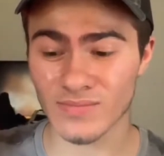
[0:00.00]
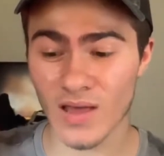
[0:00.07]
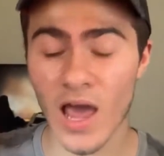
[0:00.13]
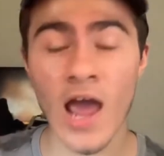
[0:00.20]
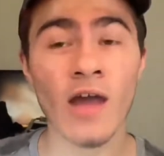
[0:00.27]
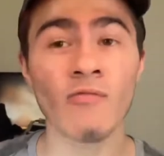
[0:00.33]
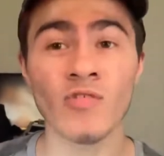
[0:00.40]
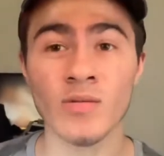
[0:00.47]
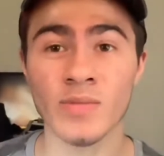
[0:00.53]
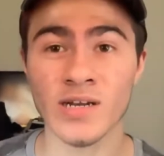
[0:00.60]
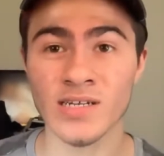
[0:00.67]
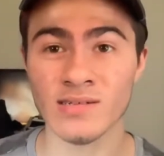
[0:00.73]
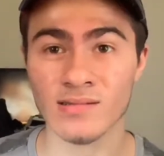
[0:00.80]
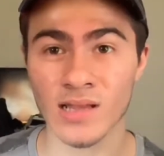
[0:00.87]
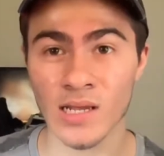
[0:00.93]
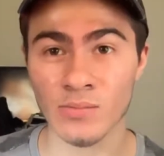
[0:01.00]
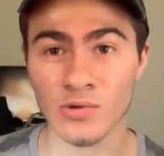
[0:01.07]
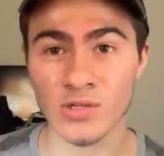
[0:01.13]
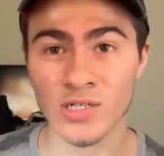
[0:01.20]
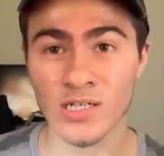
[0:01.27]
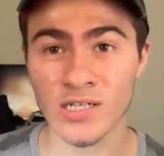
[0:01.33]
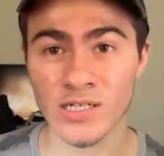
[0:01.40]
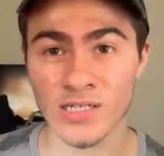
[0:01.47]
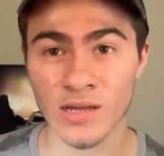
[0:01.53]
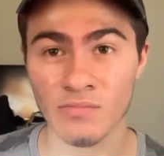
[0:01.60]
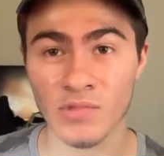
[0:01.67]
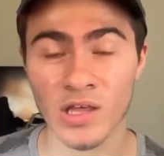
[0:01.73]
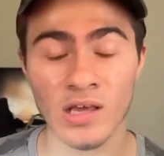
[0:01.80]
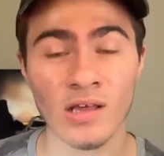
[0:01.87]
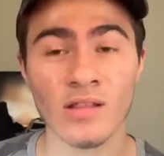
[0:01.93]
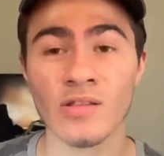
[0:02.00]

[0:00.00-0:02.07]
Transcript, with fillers: everybody's labeled into something.